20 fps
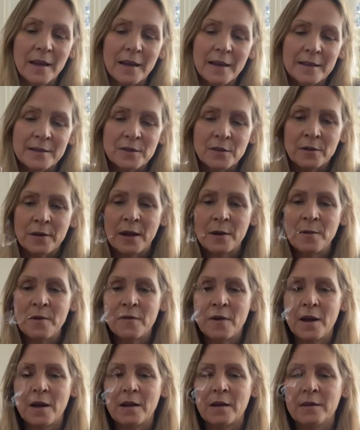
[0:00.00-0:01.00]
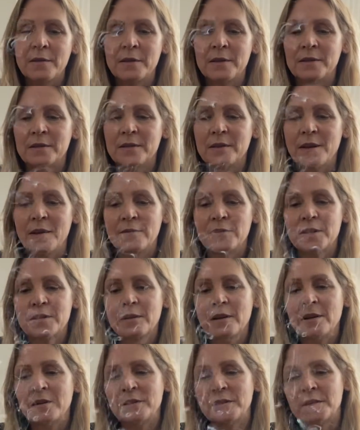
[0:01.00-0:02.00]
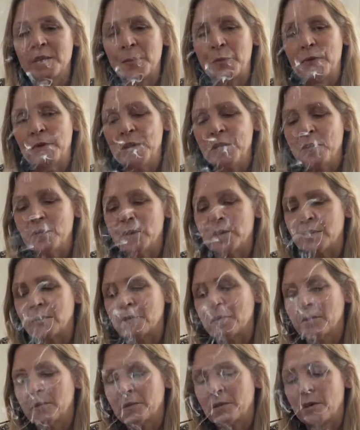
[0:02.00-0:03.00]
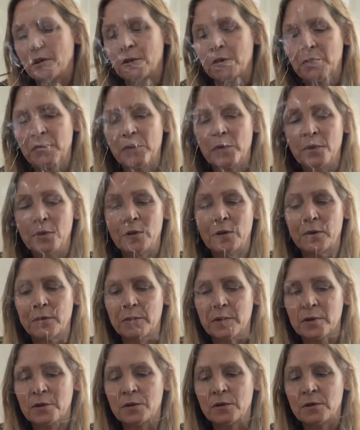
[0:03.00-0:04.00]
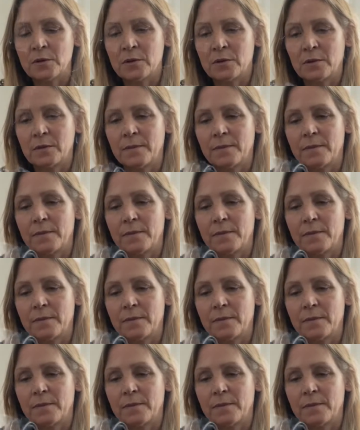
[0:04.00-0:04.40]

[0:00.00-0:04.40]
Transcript: So now we've got all these, I've just got all these pretty crystals, colorful crystals.